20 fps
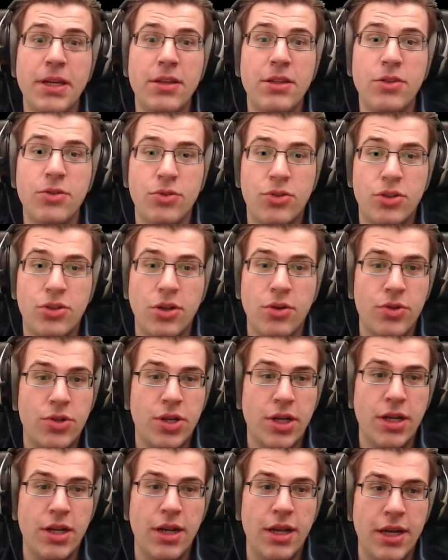new
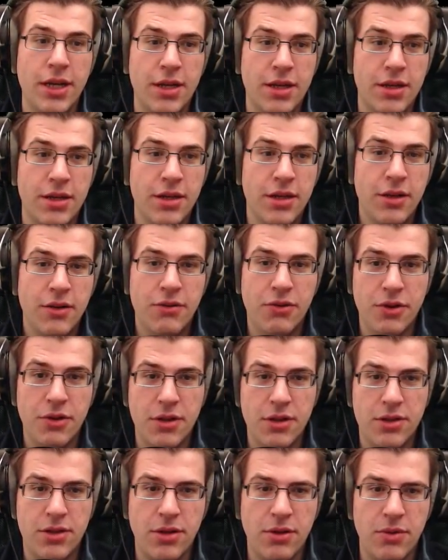social link, for the
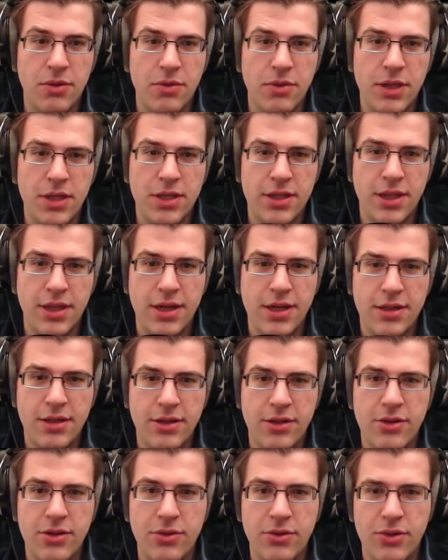sole reason that it's a
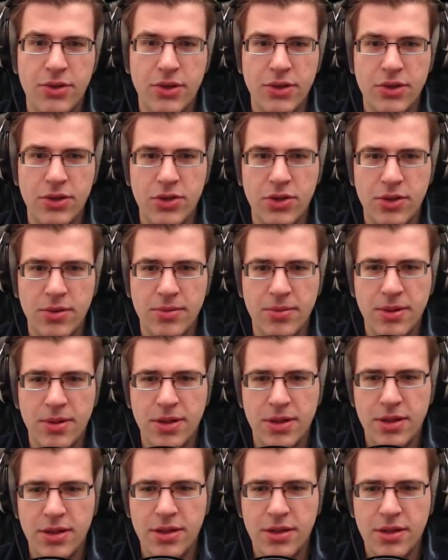tutor job.
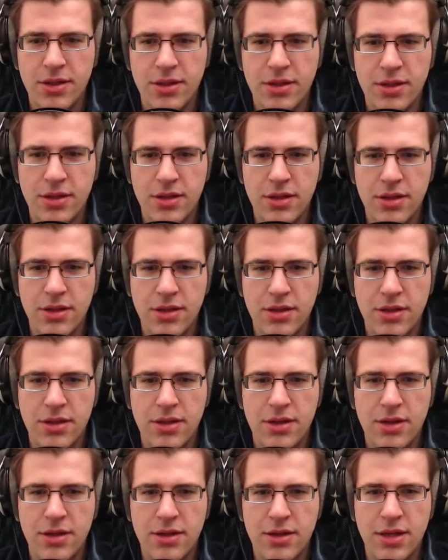
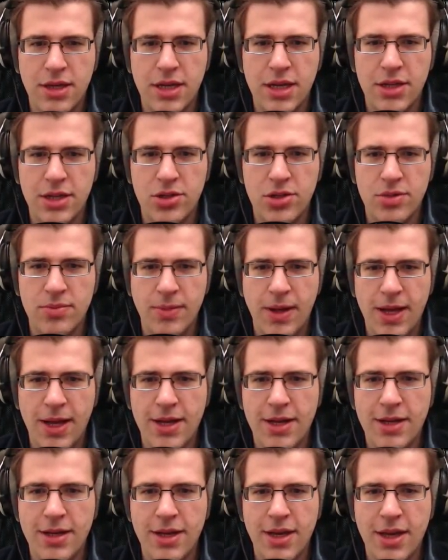Nothing catches my
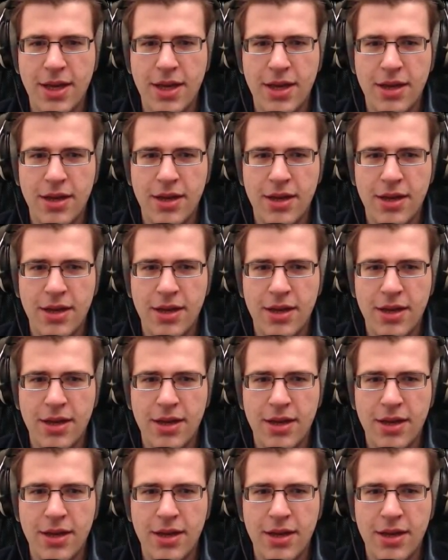eye.